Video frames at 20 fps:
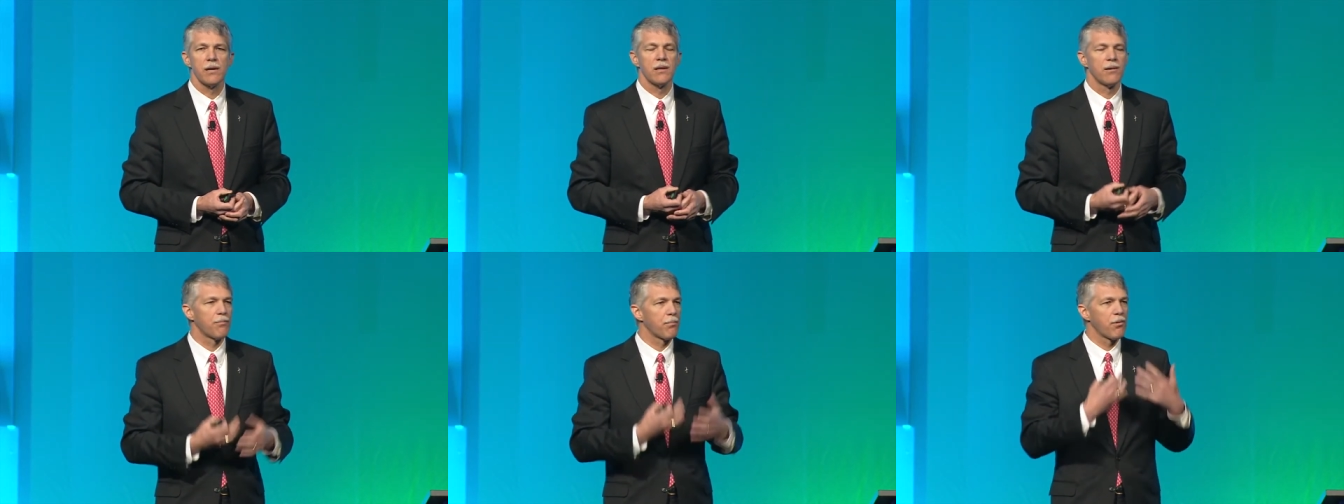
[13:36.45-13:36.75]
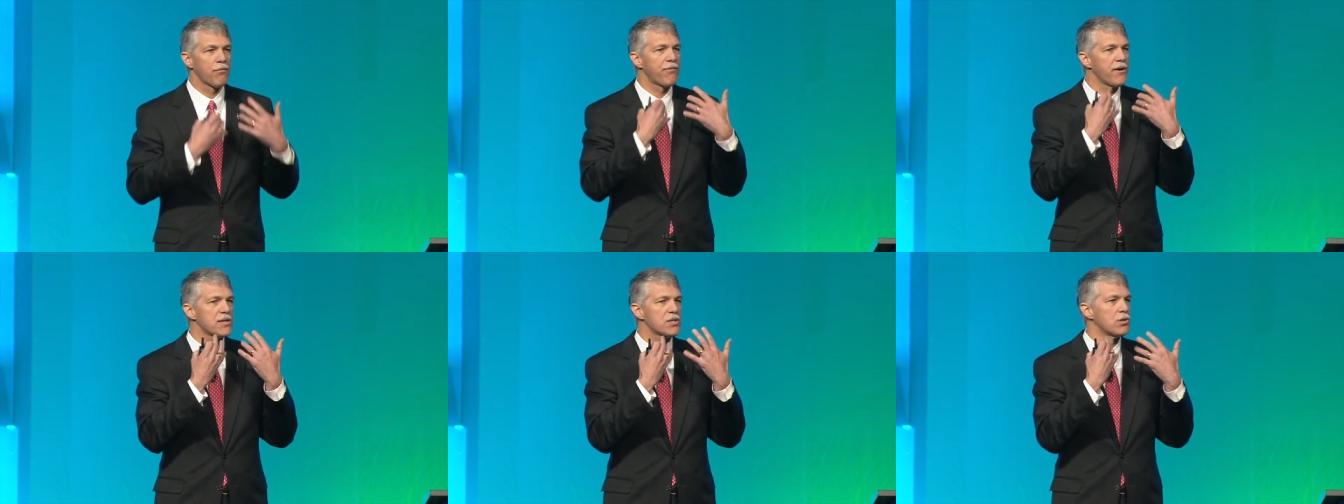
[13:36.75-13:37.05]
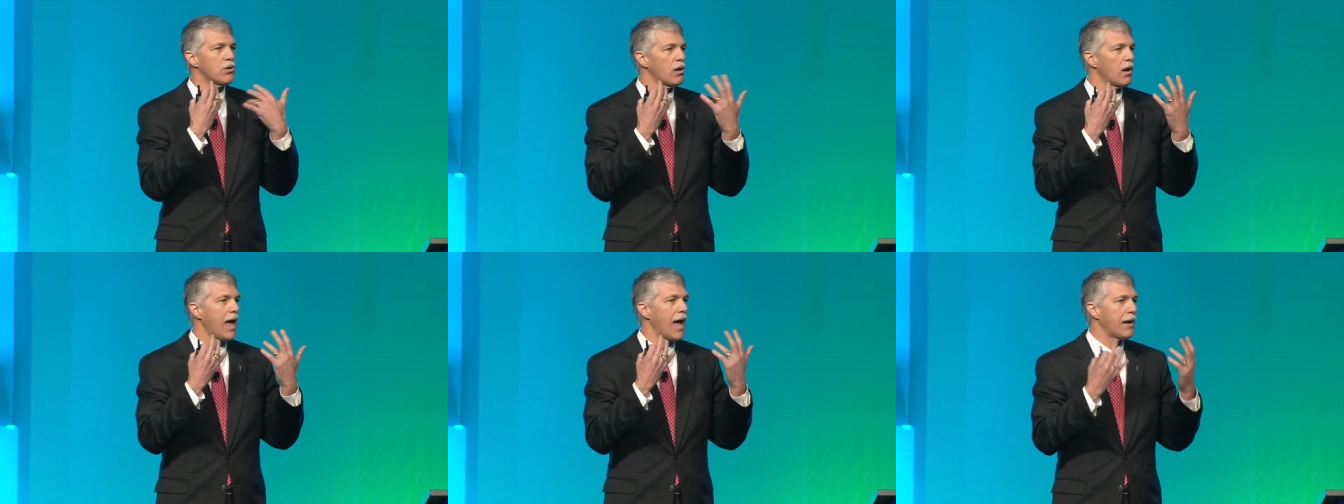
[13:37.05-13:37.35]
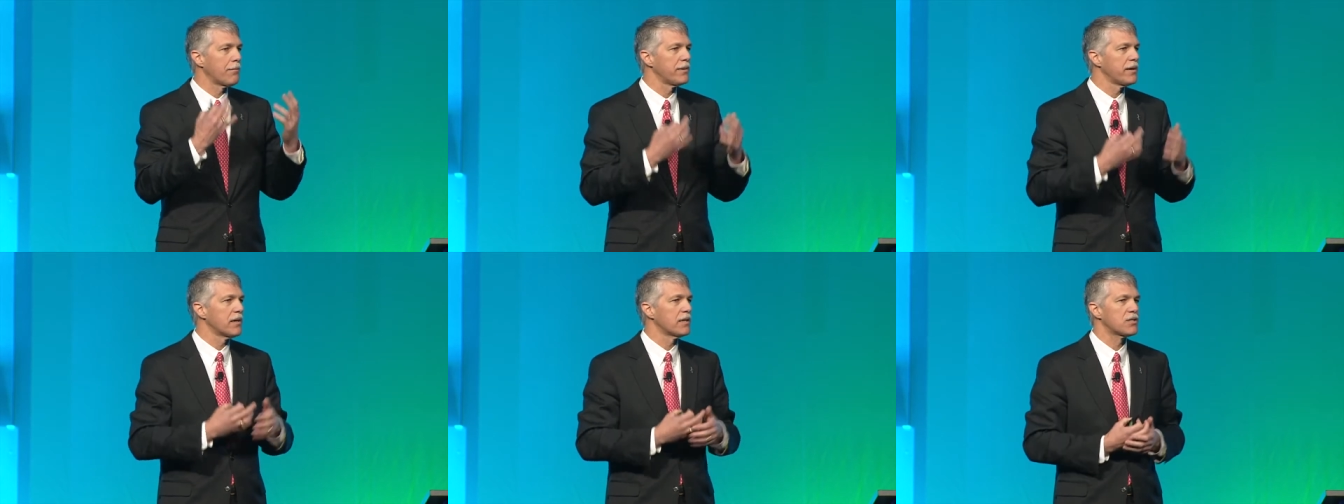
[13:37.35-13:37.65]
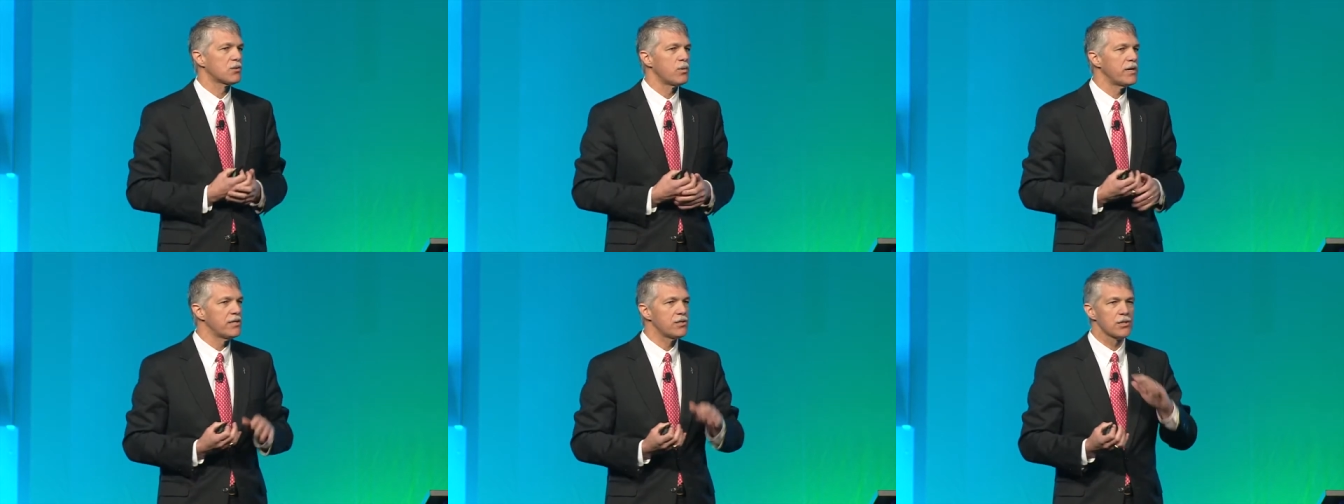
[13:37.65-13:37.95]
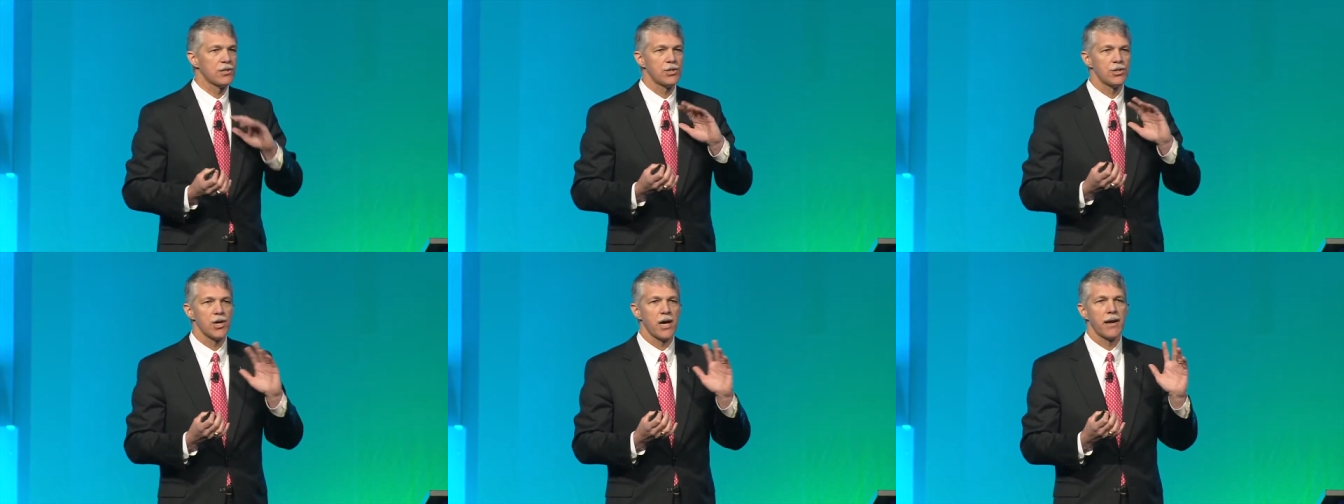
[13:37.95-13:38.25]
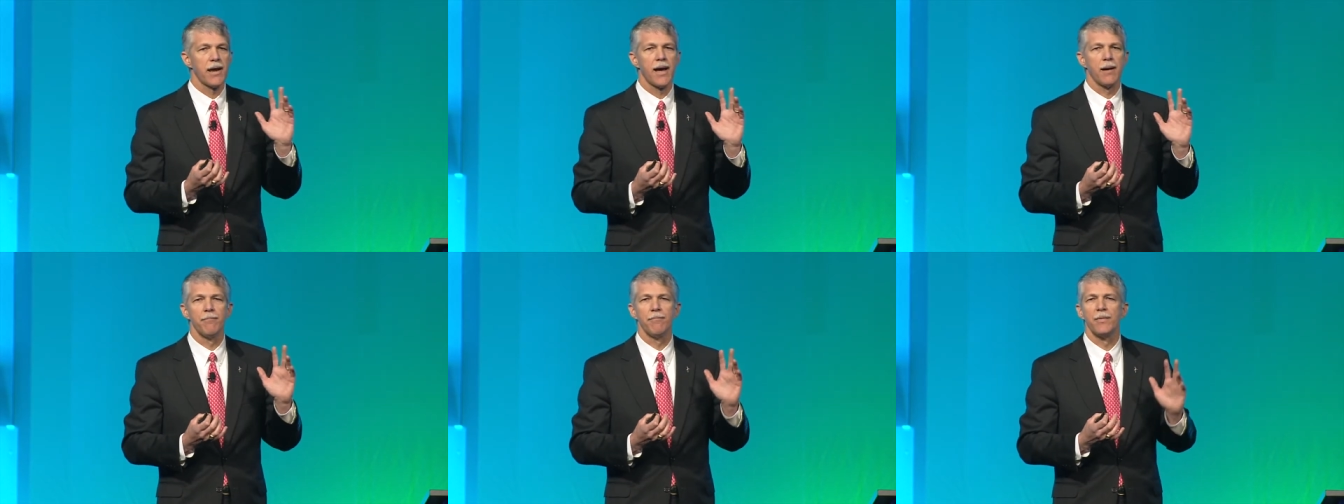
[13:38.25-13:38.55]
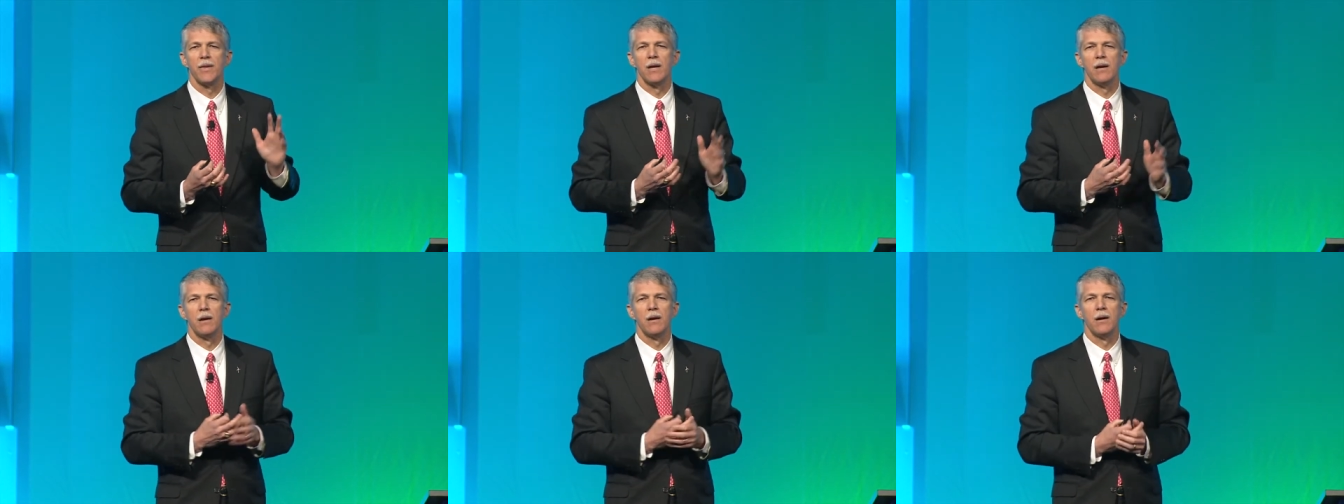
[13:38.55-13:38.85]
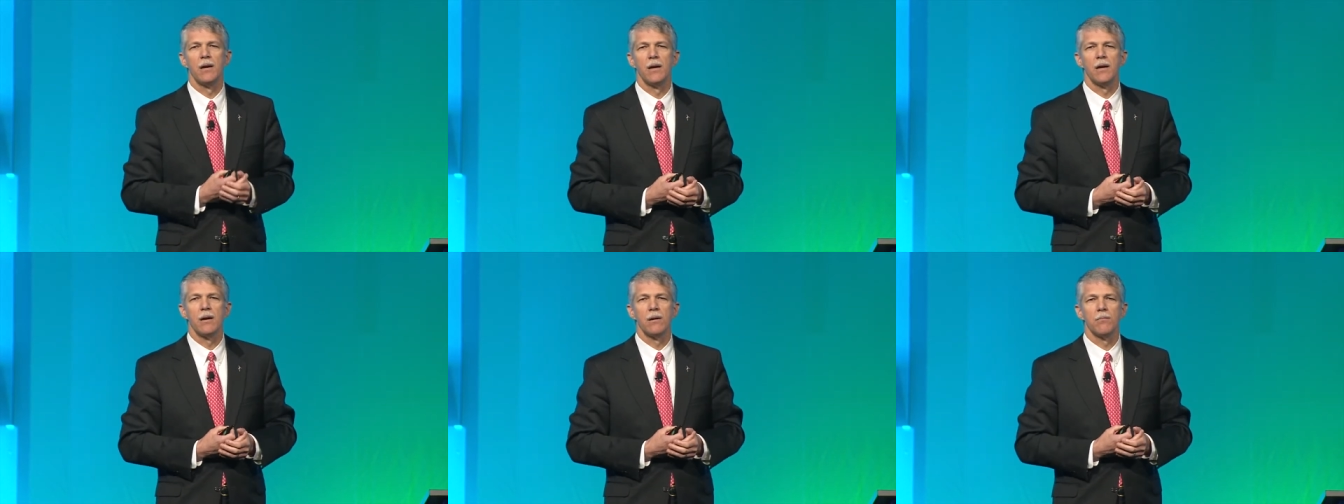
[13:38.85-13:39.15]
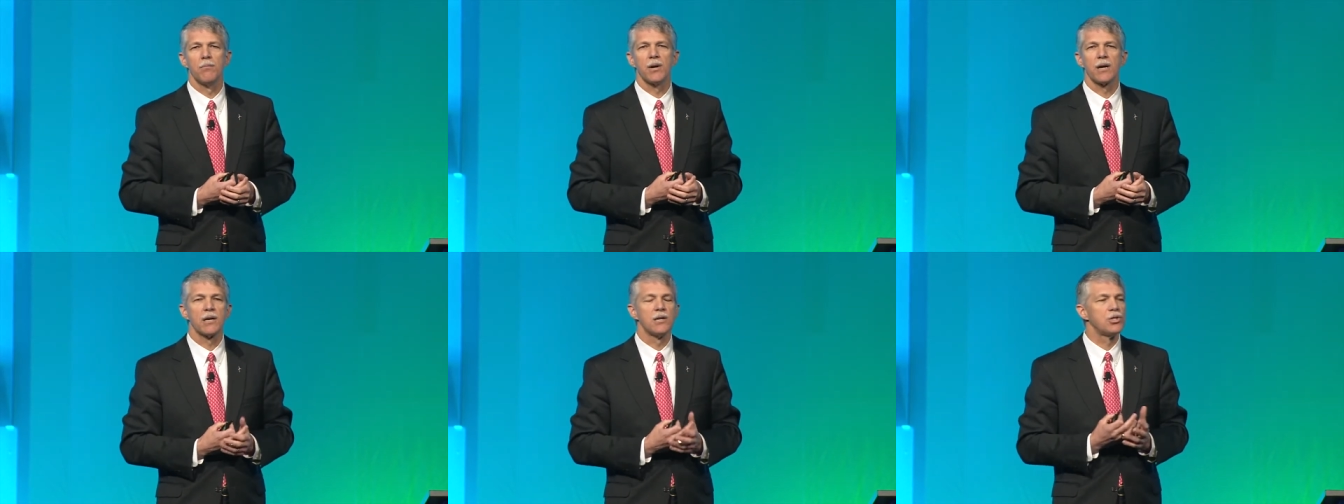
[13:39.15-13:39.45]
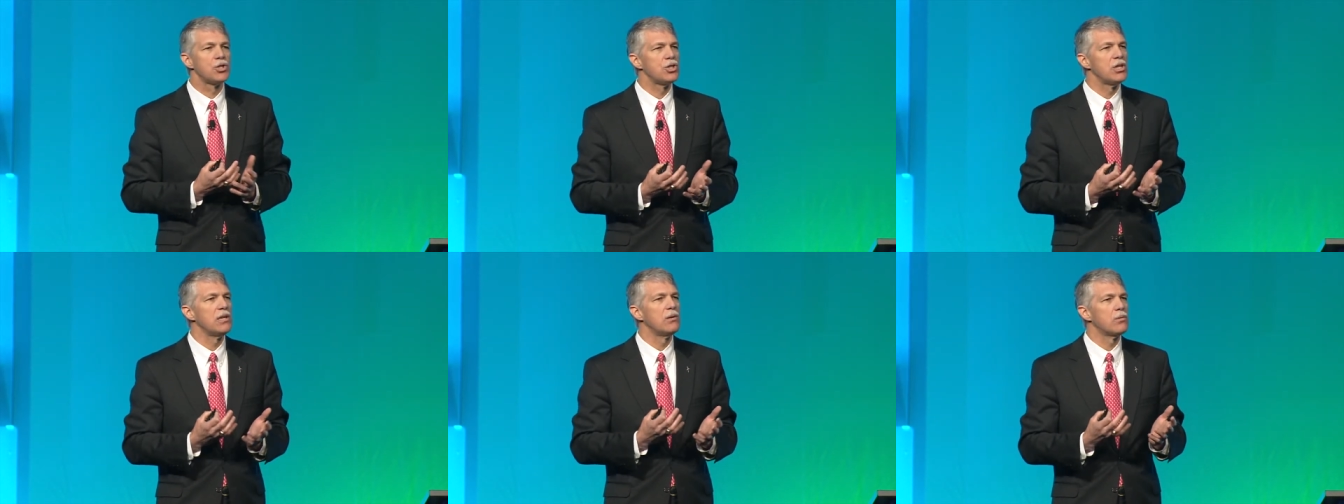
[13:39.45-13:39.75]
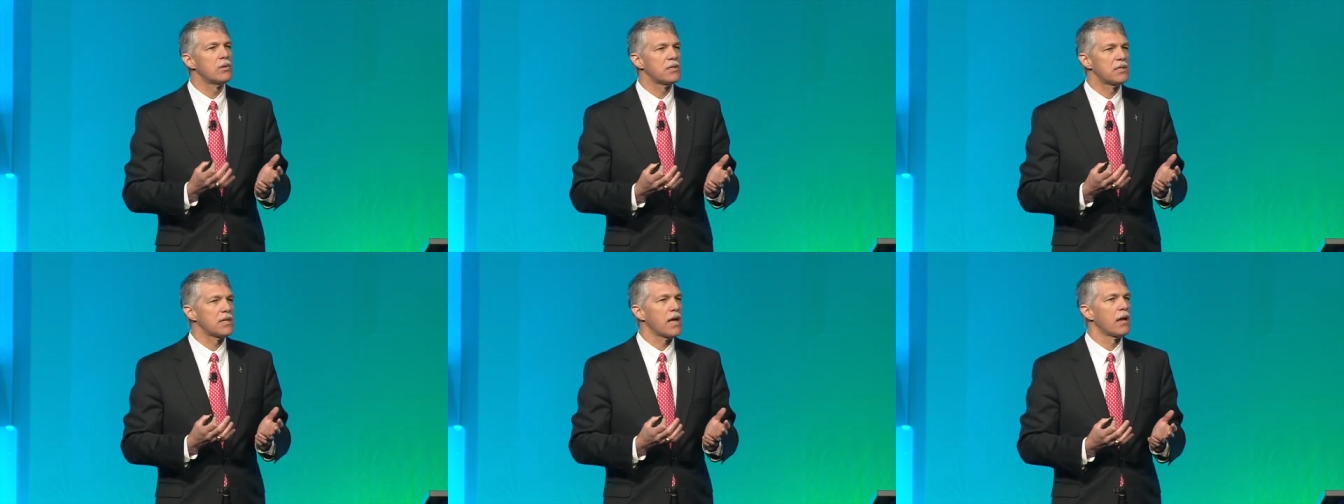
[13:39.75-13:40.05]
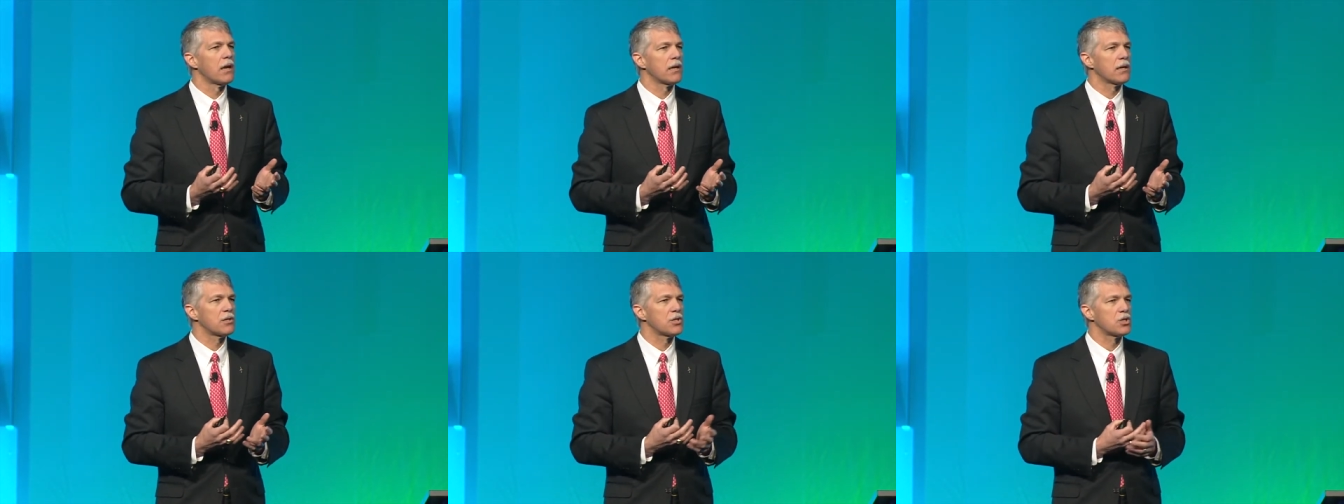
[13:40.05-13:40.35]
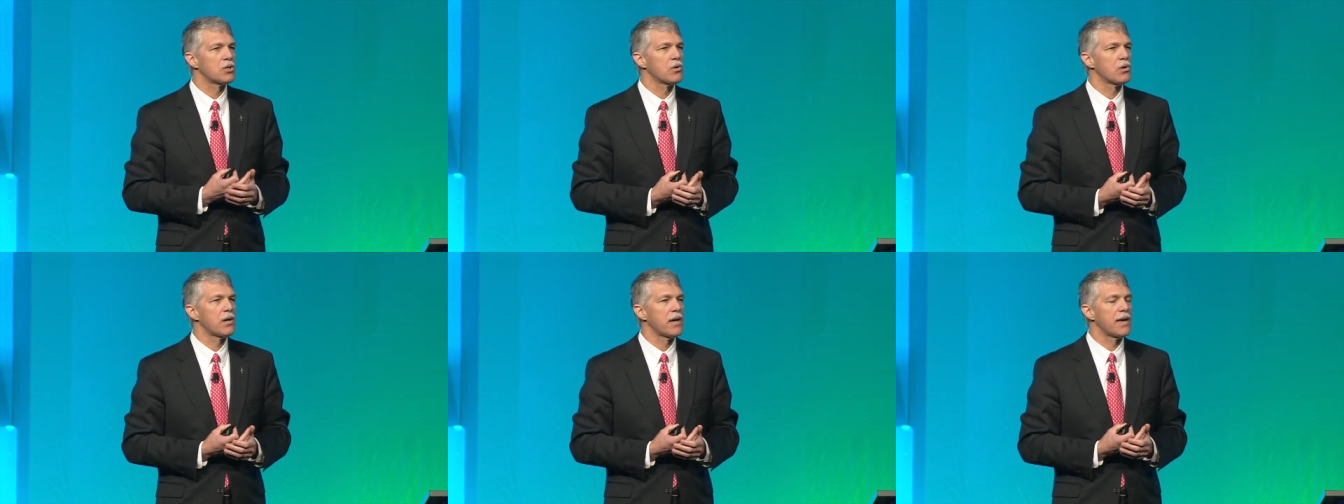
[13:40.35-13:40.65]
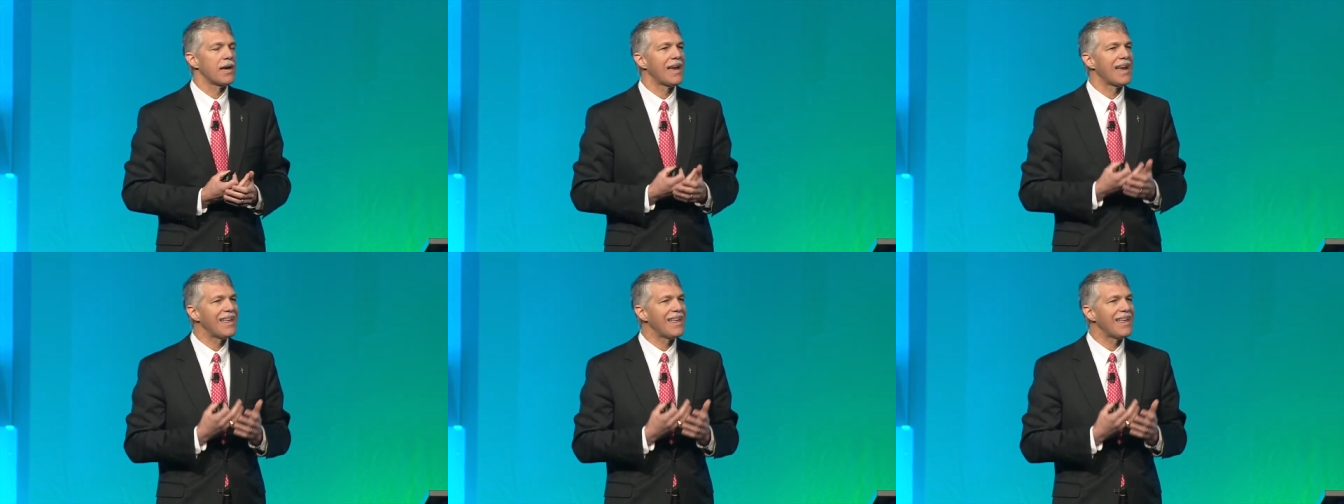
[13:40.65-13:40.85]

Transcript: The professional lobbyists, we just shut up because she was telling a story.